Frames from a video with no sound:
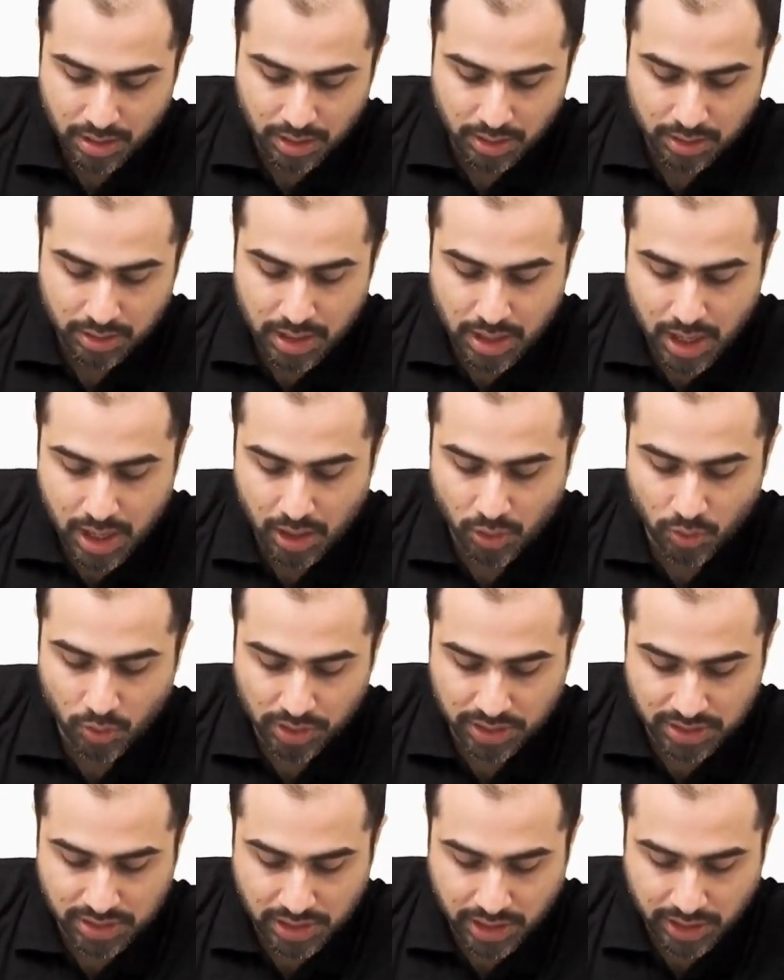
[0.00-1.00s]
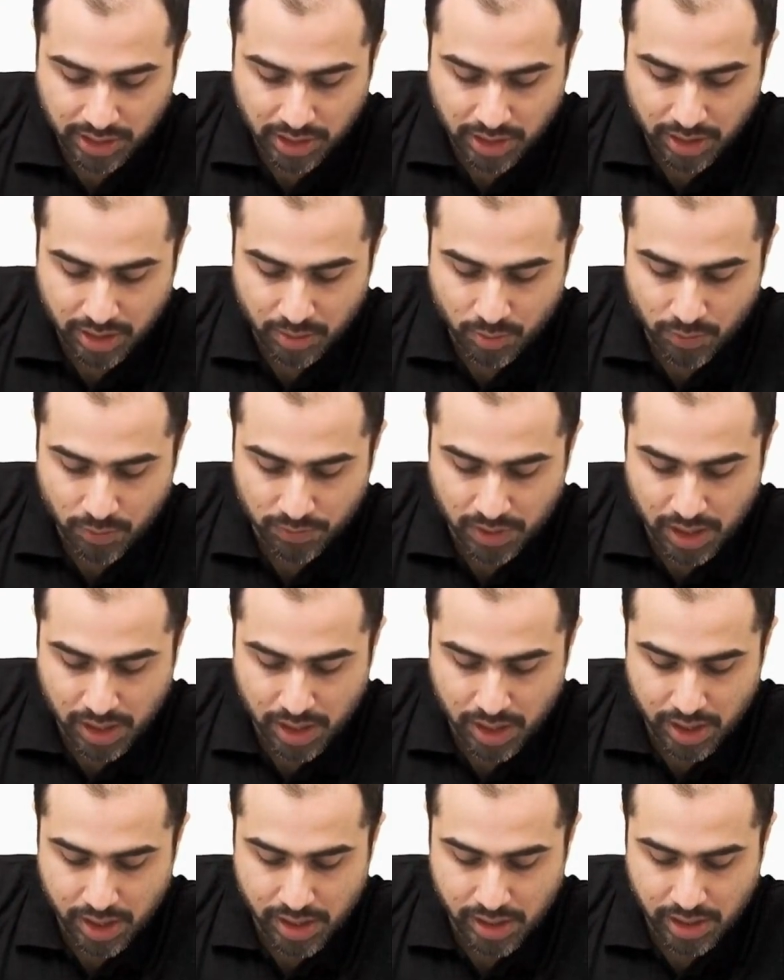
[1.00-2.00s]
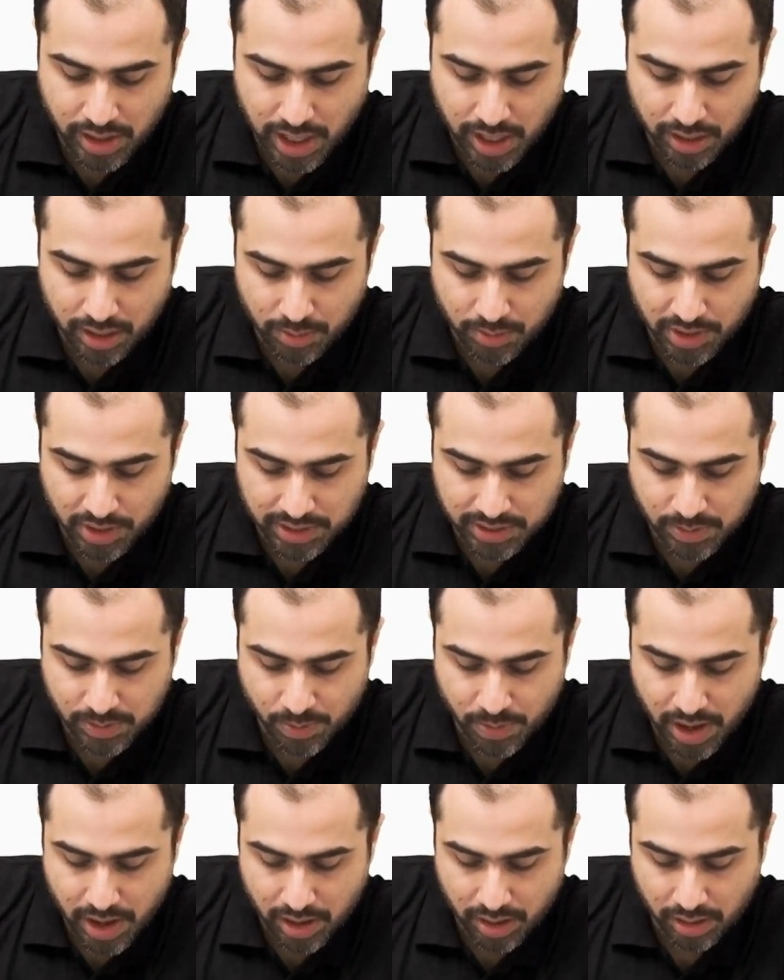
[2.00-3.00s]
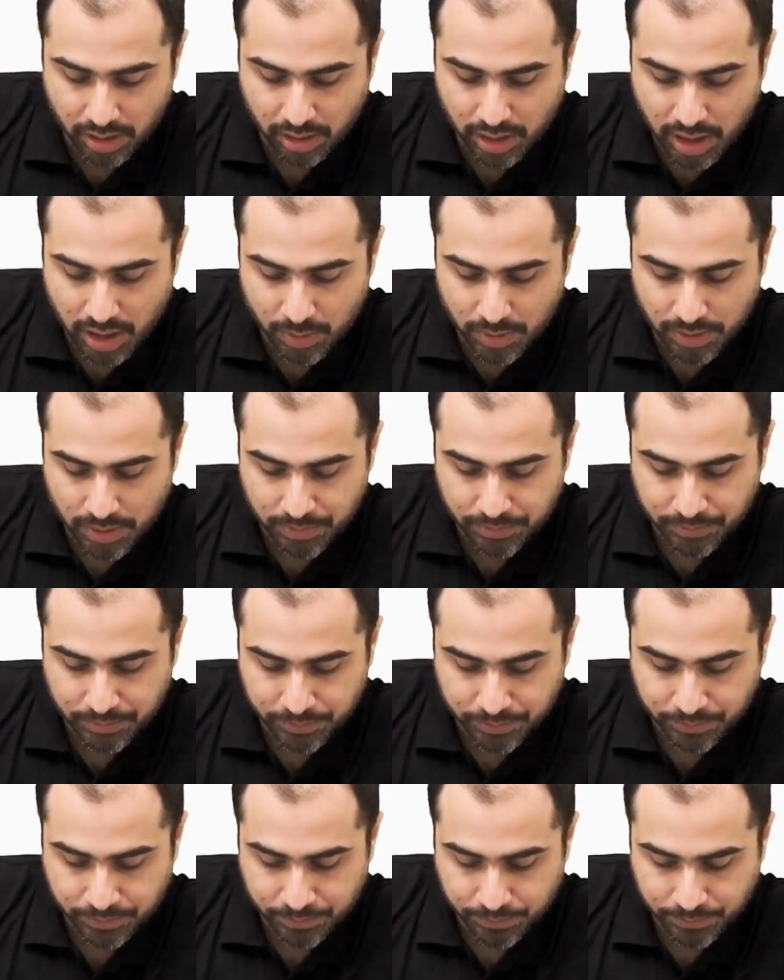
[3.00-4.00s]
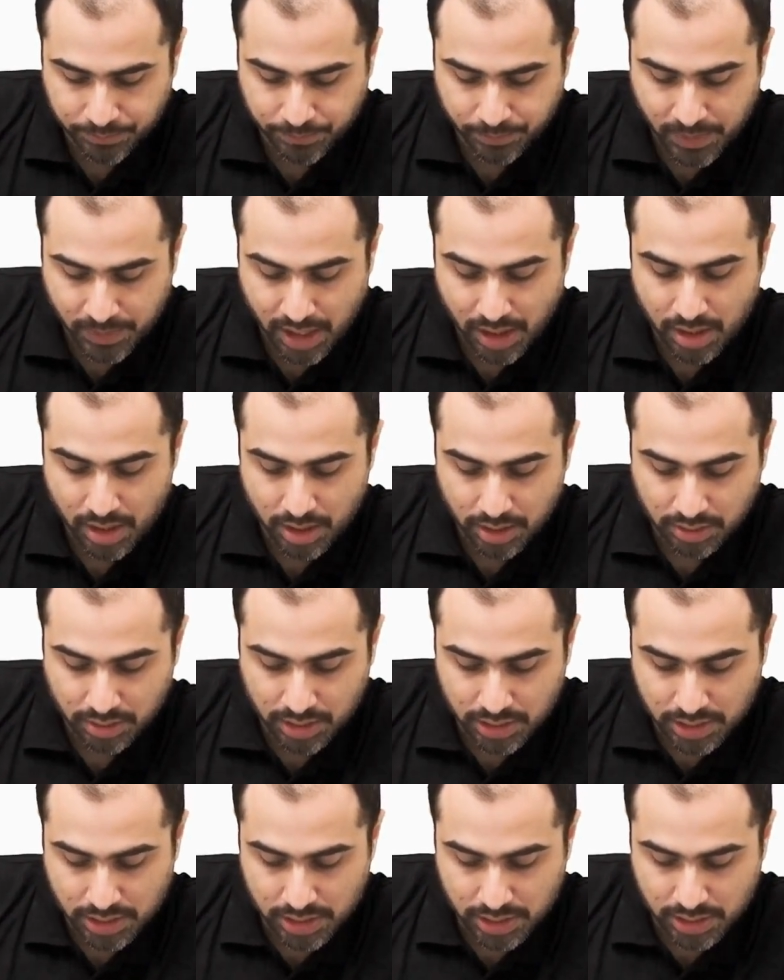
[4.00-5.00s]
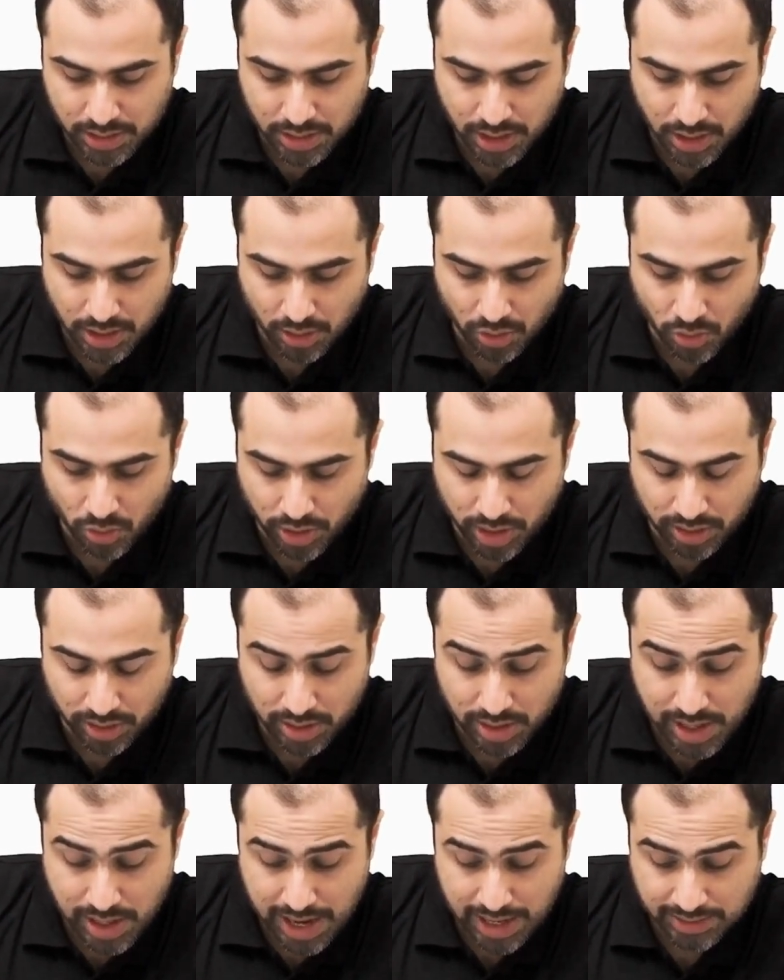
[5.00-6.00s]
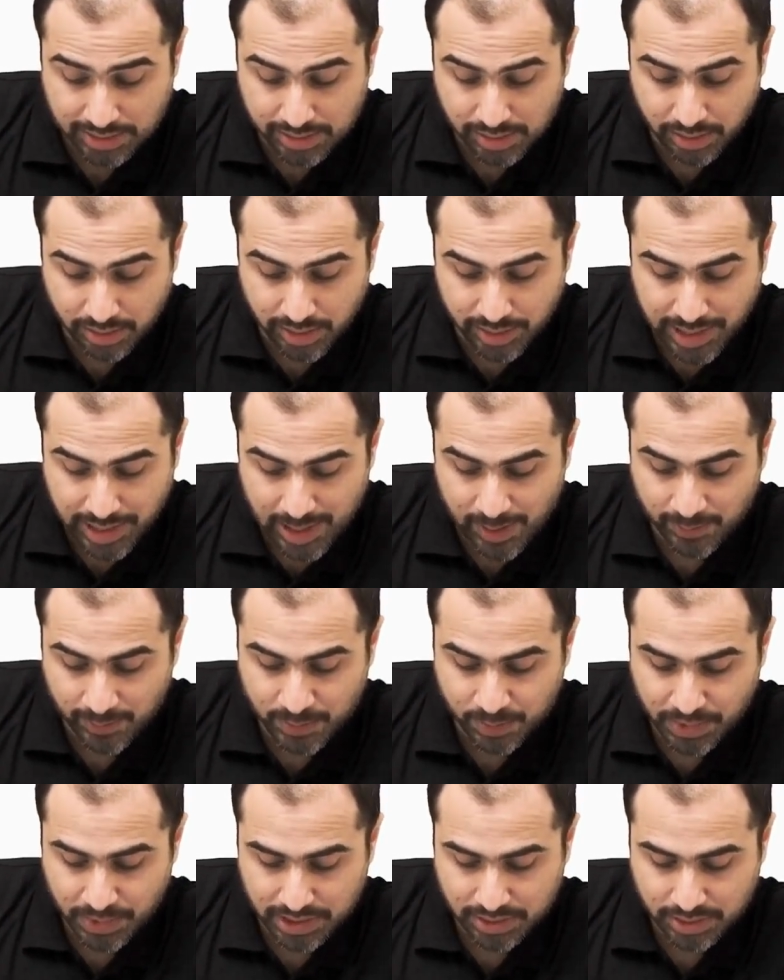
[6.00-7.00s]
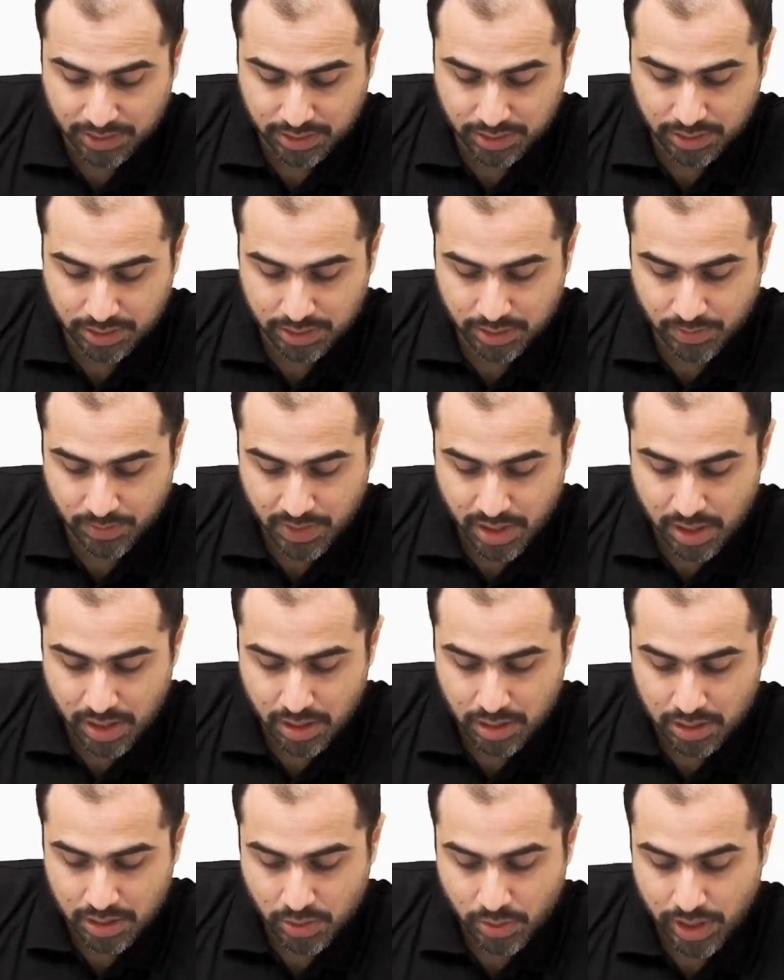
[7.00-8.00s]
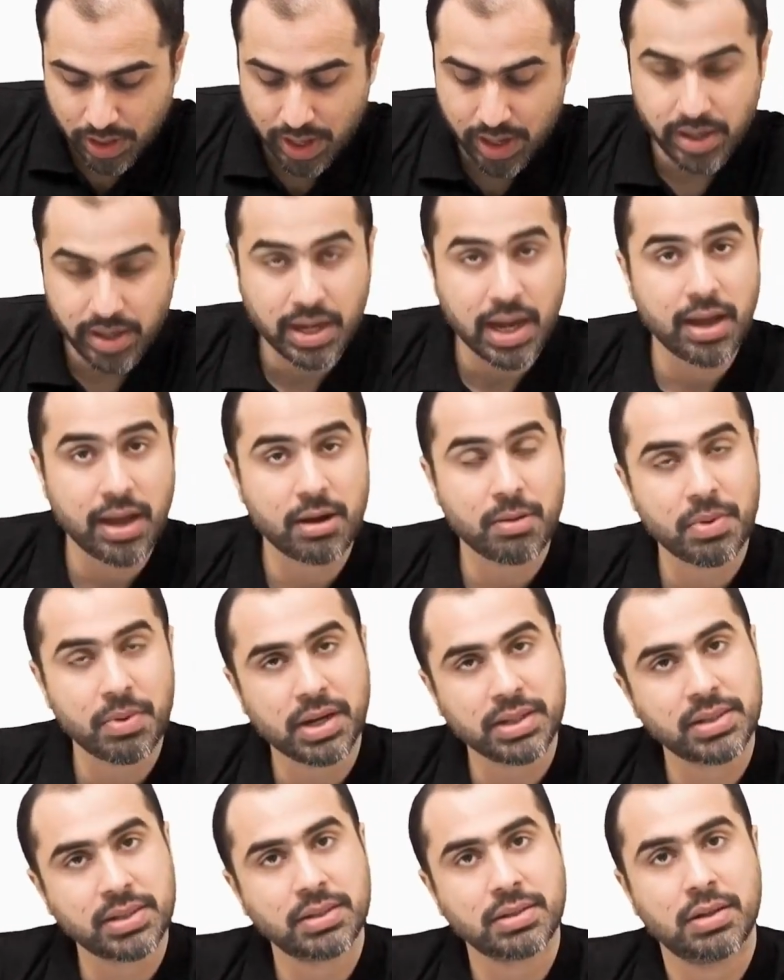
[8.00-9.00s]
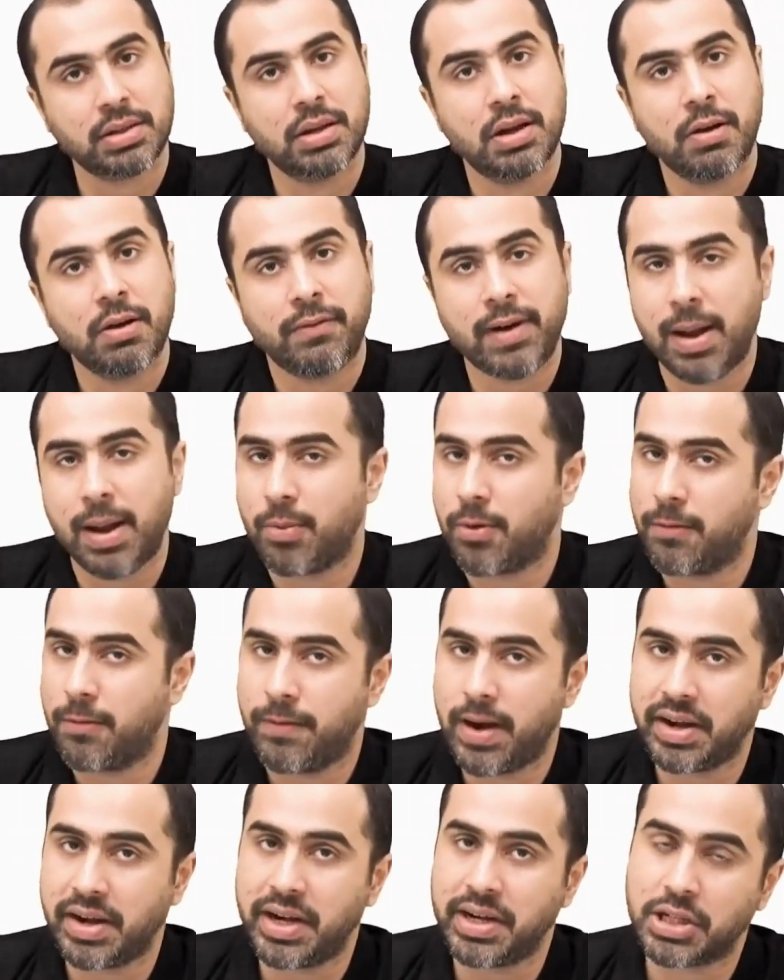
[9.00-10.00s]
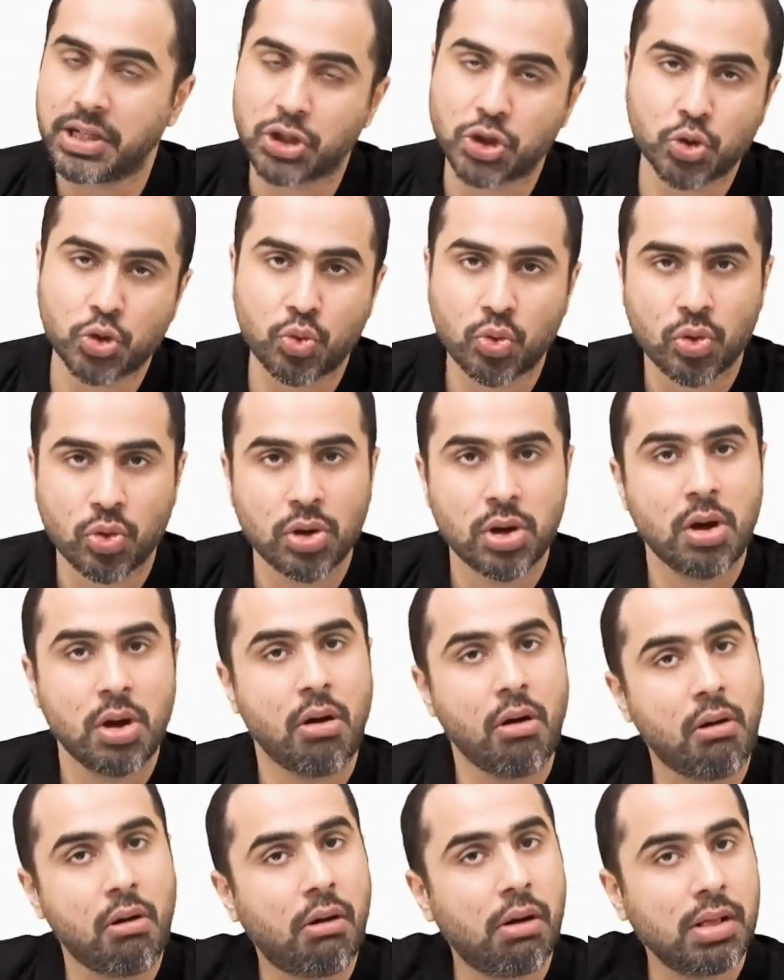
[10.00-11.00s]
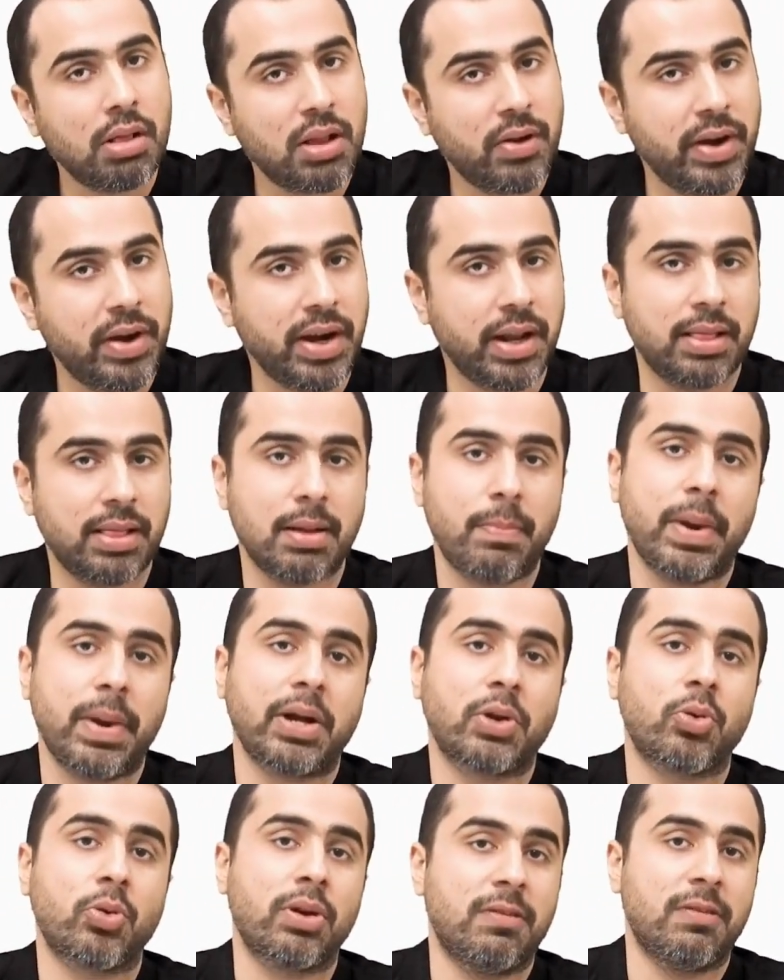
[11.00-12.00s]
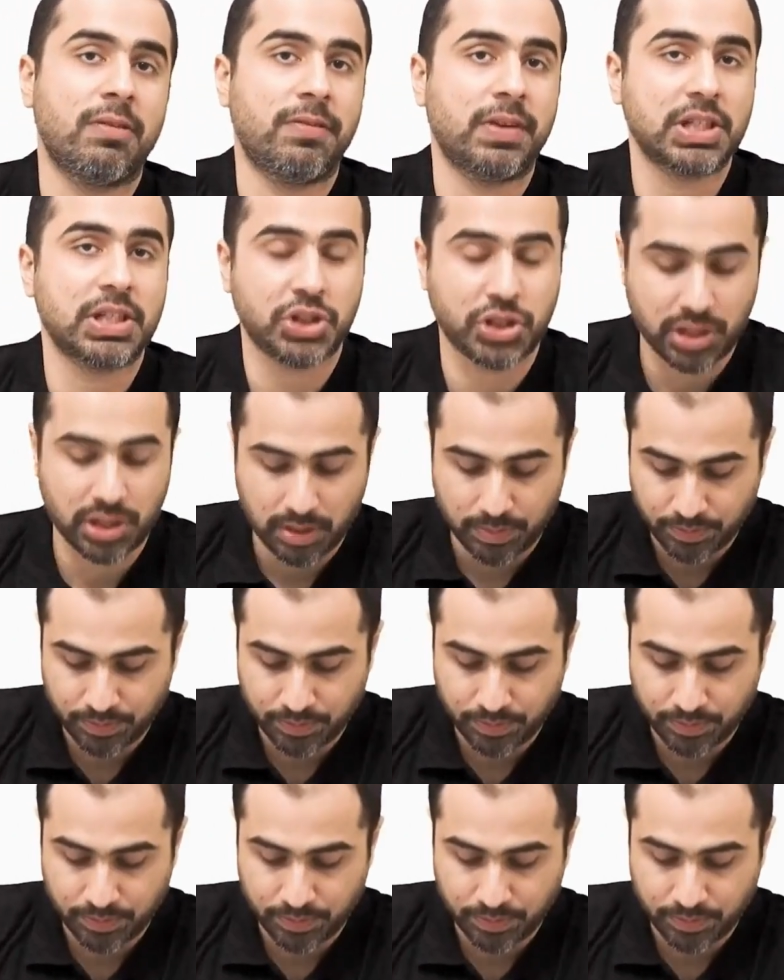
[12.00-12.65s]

Then I go inside and I remove the entire breast parenchyma. This is including the axillary tail of Spence. So entire breast, fibrofatty tissue, all the way till the pectoral fascia.